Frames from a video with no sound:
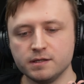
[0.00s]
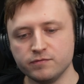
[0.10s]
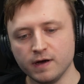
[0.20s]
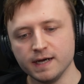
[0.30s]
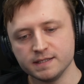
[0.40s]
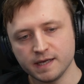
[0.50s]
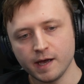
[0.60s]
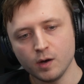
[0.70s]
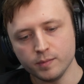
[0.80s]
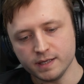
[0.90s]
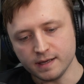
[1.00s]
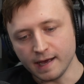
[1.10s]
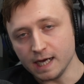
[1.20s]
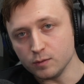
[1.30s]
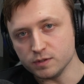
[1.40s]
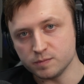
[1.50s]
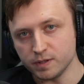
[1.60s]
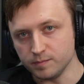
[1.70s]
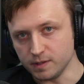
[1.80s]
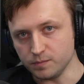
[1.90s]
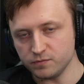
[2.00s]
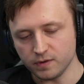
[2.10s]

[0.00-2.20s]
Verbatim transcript: defines how many hours per month